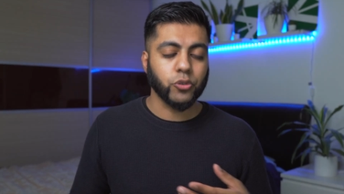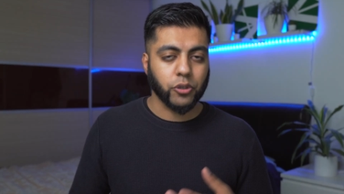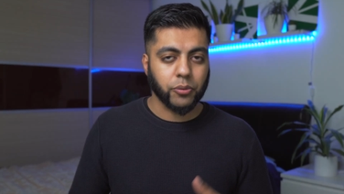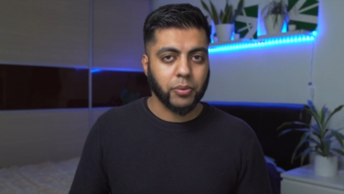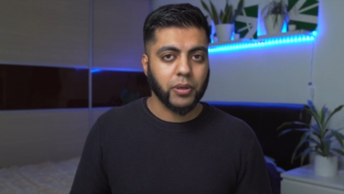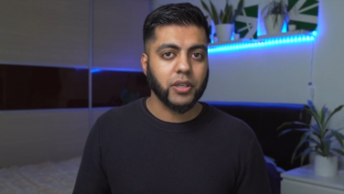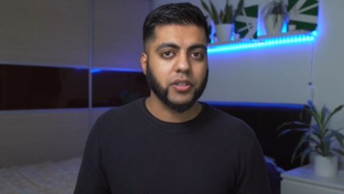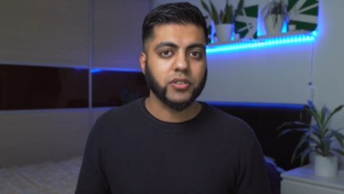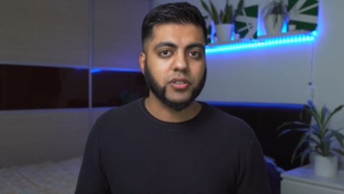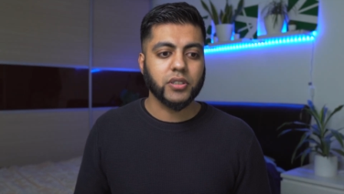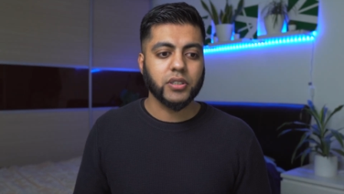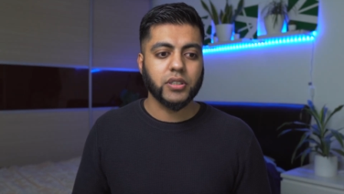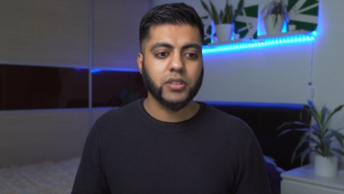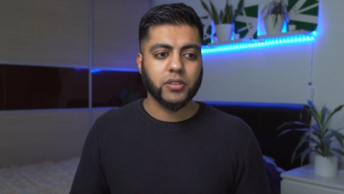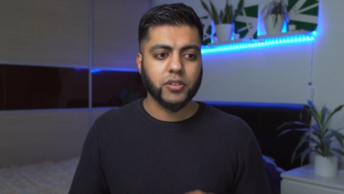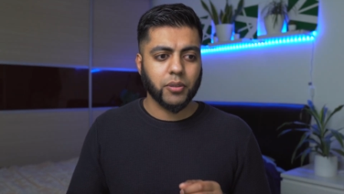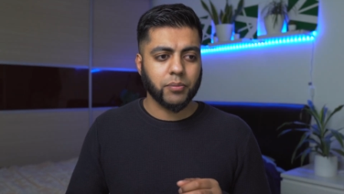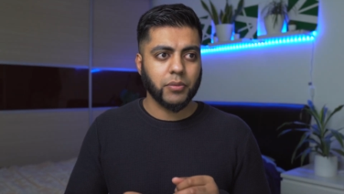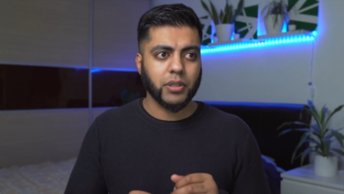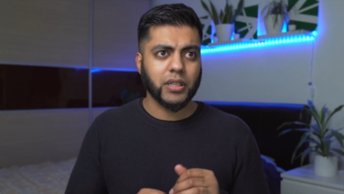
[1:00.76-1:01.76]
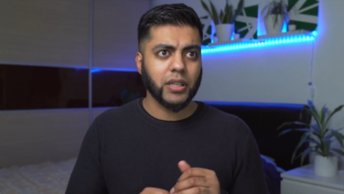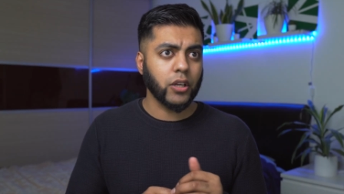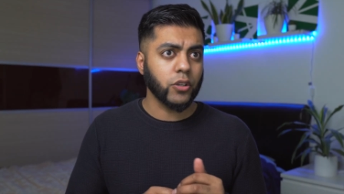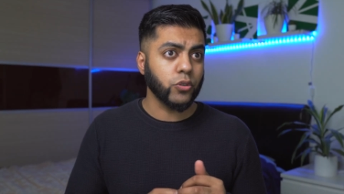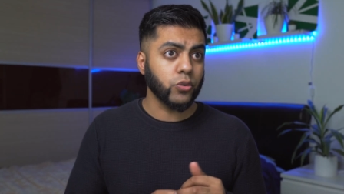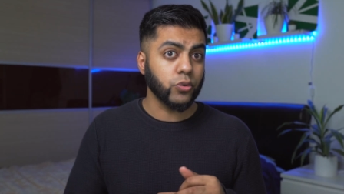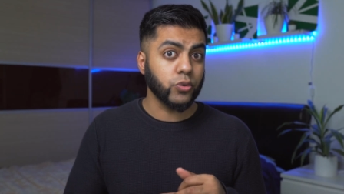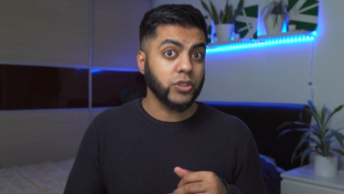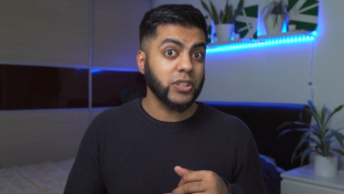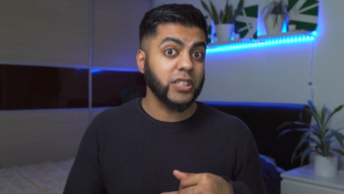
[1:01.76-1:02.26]
or your PhD, something that
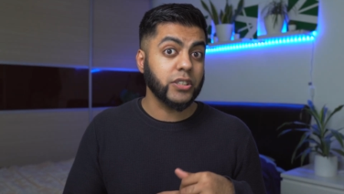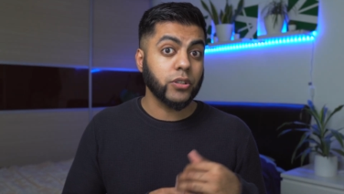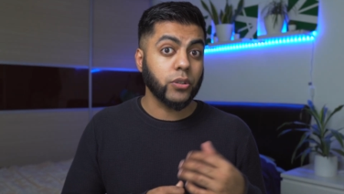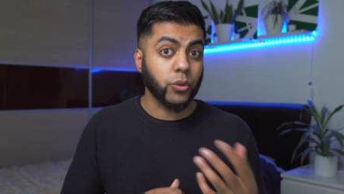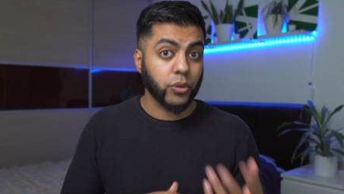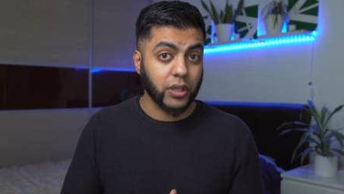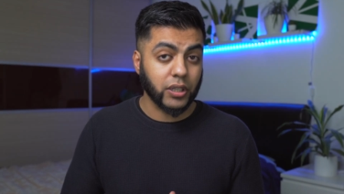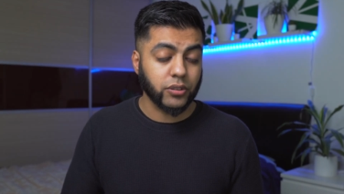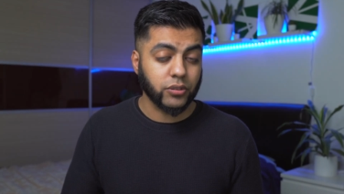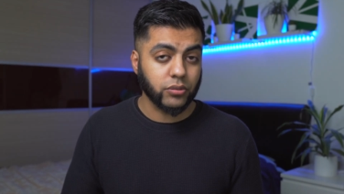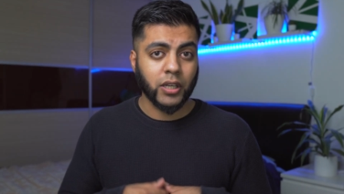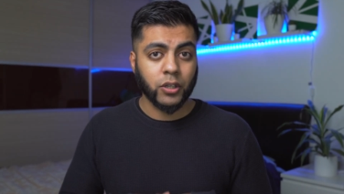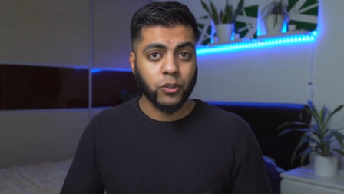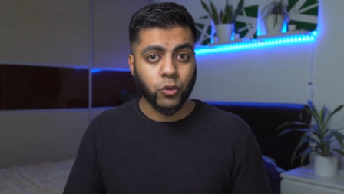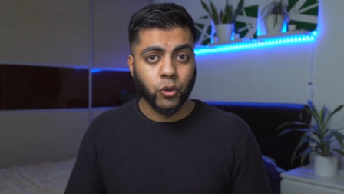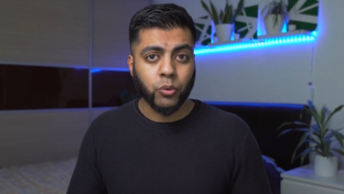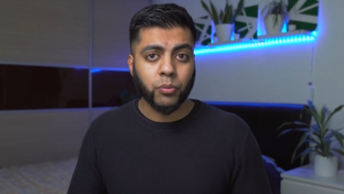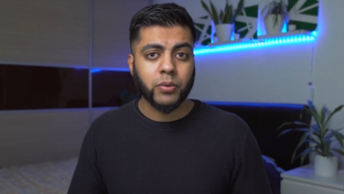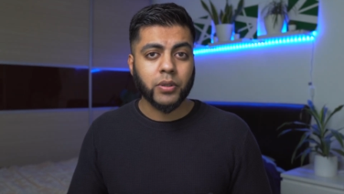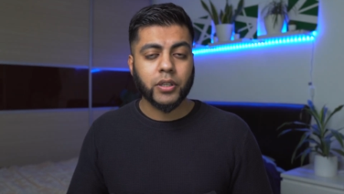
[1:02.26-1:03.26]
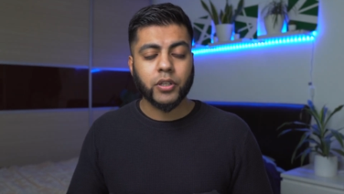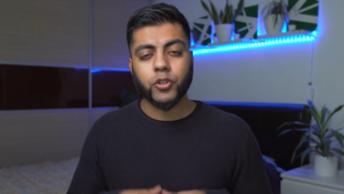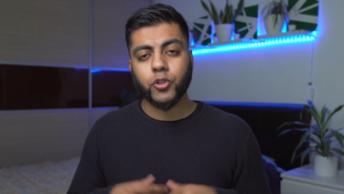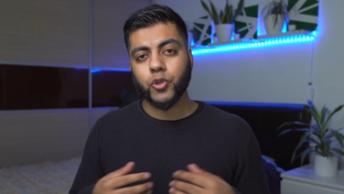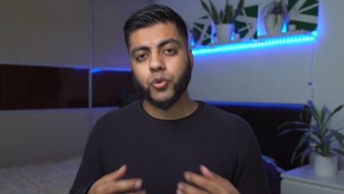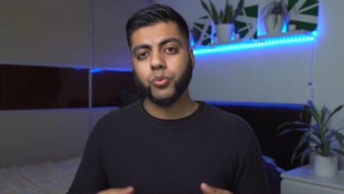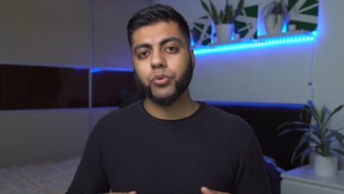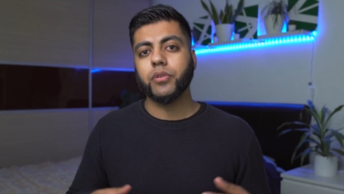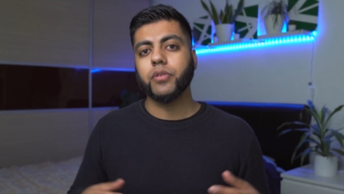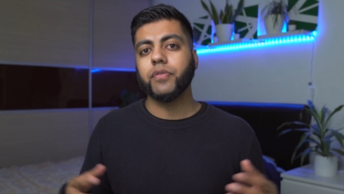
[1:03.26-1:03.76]
you need to look into. Now, normally you would